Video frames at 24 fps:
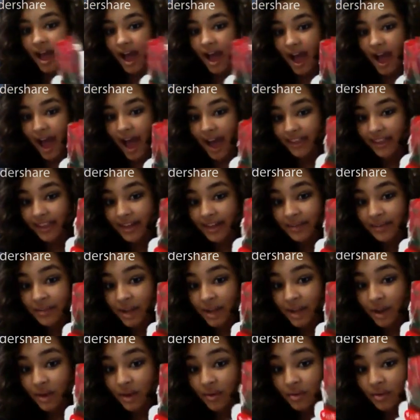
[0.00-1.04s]
I let him
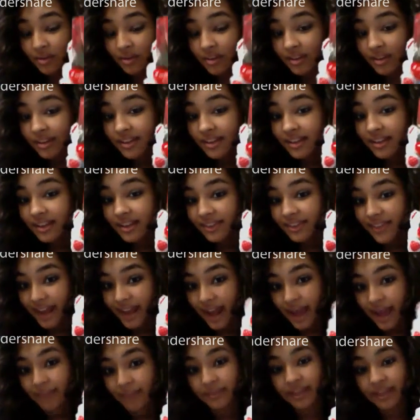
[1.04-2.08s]
know that
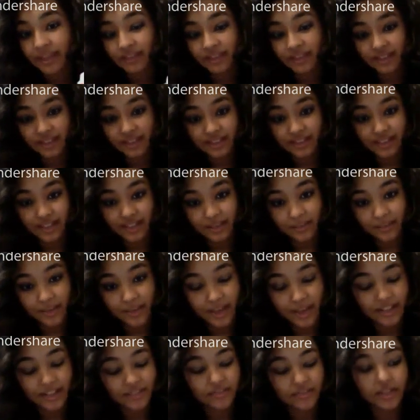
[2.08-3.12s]
I'm giving this to him, and
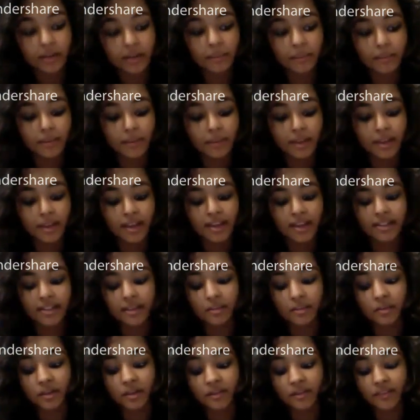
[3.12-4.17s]
it's from his number
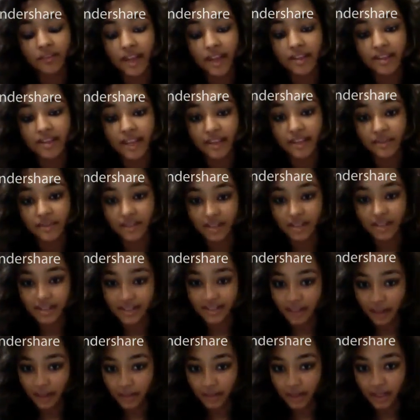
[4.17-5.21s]
one fans, Avery and
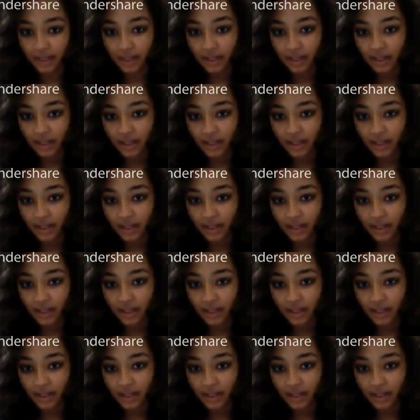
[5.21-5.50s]
Sammy.